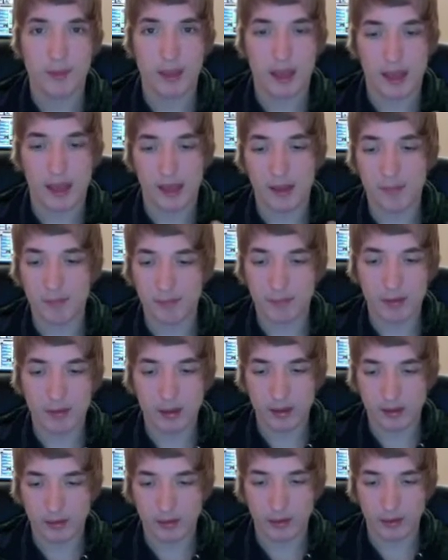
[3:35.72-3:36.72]
and
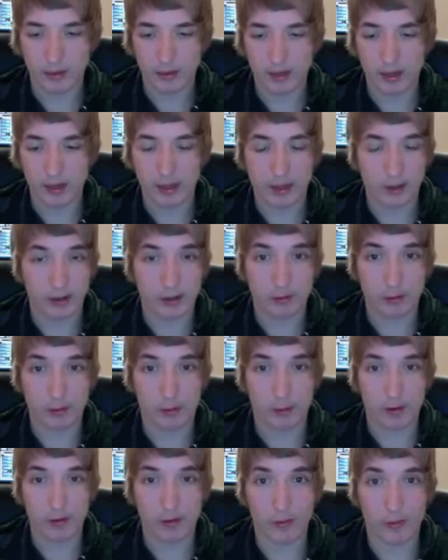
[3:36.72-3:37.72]
so you can
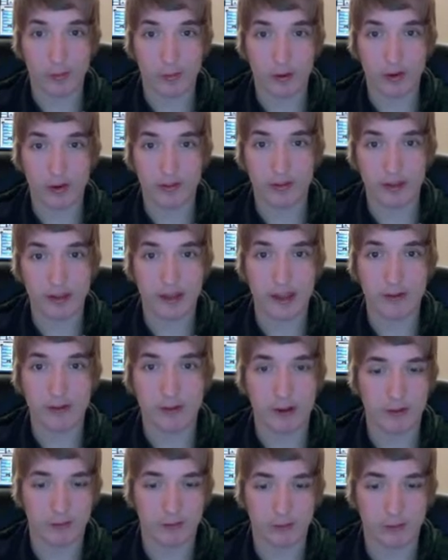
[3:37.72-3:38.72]
draw into it more easily, get
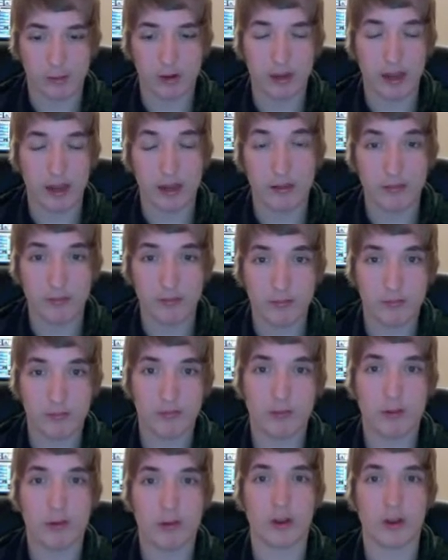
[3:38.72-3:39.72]
rid of what they're
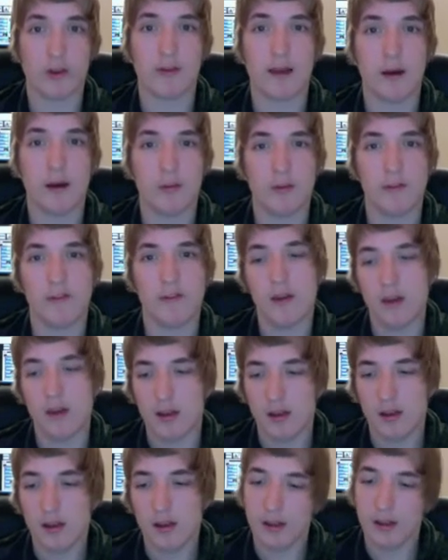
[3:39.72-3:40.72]
storing you down with,
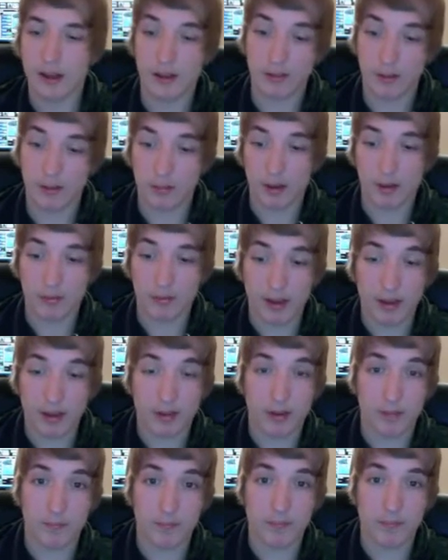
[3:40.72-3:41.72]
then sometimes that's
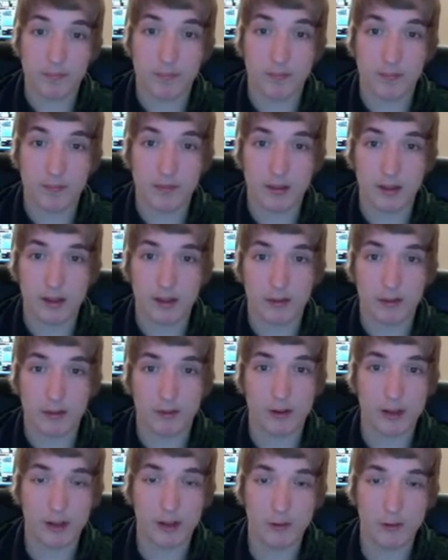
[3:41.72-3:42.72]

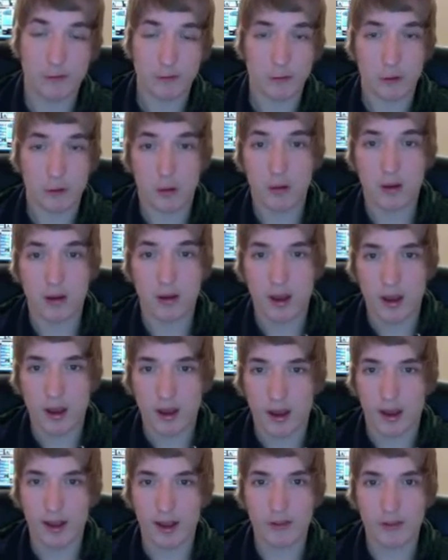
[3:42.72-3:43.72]
really useful.
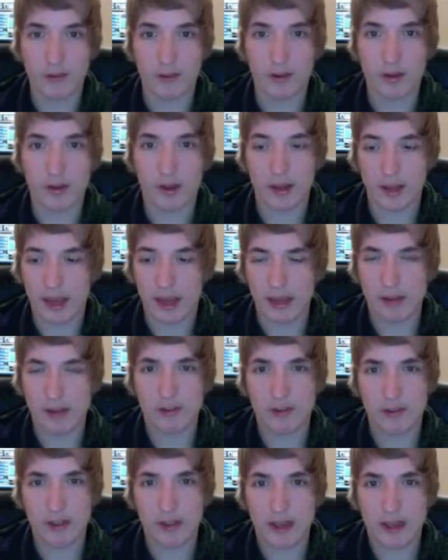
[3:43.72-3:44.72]
Like I've seen like
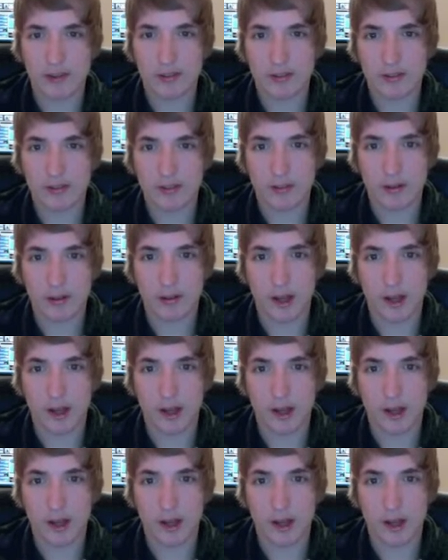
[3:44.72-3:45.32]
Asian decks